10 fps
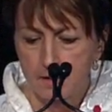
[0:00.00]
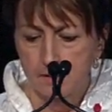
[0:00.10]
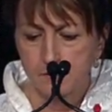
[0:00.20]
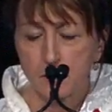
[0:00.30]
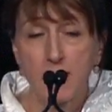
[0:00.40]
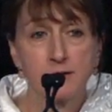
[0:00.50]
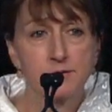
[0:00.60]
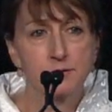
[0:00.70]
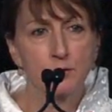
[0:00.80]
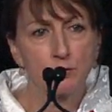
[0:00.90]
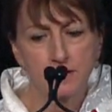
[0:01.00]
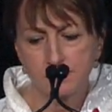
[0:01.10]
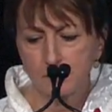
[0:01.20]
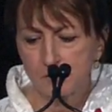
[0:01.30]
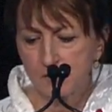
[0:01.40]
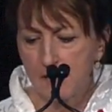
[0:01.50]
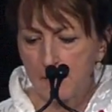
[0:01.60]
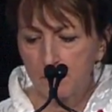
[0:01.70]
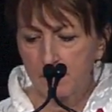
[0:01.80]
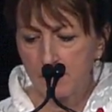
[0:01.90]
So as the research and
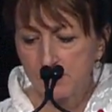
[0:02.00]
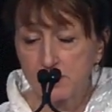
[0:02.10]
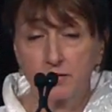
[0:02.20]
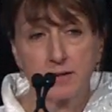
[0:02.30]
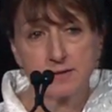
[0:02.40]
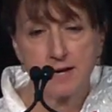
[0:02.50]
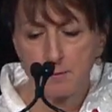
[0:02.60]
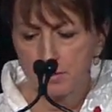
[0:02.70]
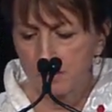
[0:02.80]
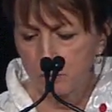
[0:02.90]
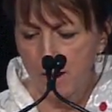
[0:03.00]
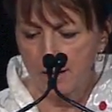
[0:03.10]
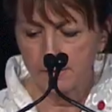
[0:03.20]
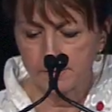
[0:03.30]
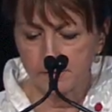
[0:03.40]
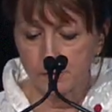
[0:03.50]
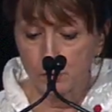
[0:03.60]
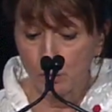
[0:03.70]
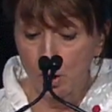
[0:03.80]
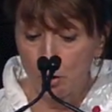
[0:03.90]
application of contemplative practices
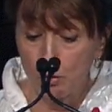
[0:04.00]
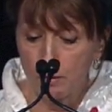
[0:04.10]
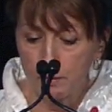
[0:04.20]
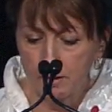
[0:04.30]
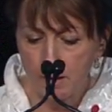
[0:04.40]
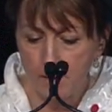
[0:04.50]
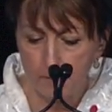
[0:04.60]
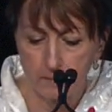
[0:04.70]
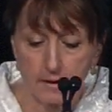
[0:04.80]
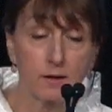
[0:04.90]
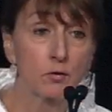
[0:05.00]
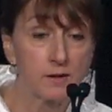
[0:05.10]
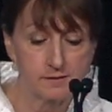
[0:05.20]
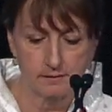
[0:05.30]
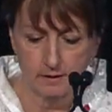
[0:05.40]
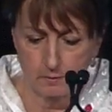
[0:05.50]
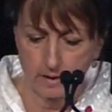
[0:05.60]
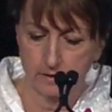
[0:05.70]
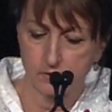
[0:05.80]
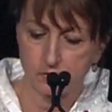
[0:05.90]
grow and become increasingly
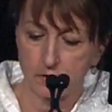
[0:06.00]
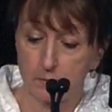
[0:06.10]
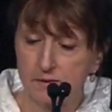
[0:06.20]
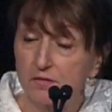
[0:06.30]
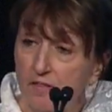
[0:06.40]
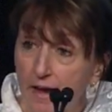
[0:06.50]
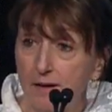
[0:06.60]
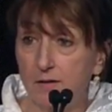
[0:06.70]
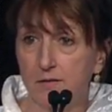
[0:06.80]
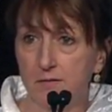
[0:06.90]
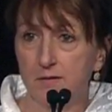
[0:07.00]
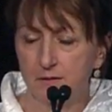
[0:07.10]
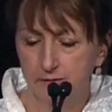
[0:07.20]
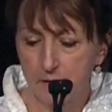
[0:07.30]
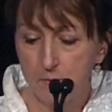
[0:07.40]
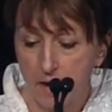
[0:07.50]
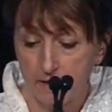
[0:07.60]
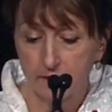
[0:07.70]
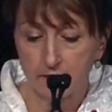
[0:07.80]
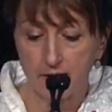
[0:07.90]
mainstream, it's vital that Mind
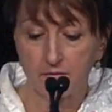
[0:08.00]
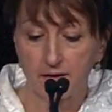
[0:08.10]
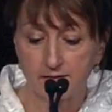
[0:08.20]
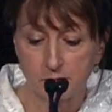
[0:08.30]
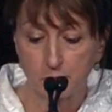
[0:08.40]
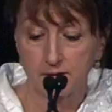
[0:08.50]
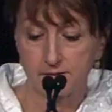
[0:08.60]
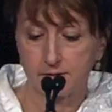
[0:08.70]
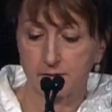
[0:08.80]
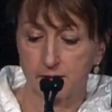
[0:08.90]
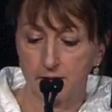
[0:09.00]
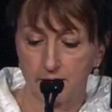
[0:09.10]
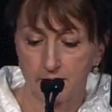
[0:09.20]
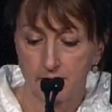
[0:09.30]
and Life explicitly